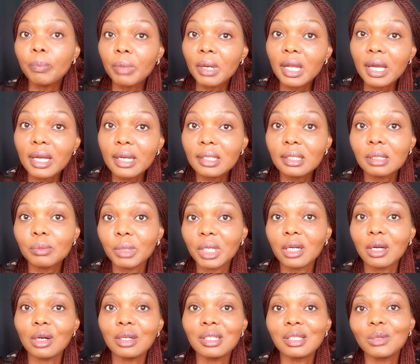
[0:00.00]
plates
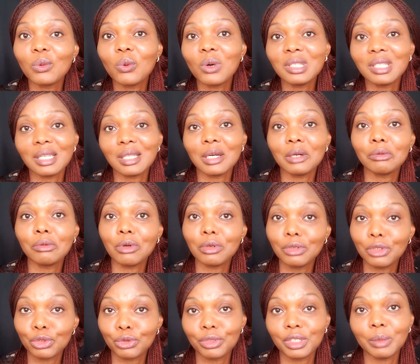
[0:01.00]
because the water that
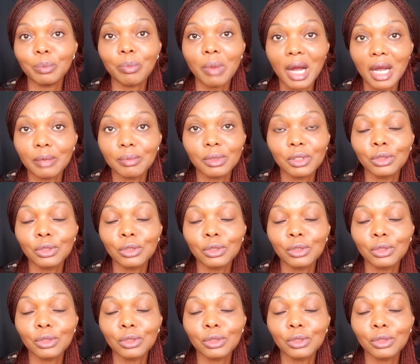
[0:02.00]
runs through the pipes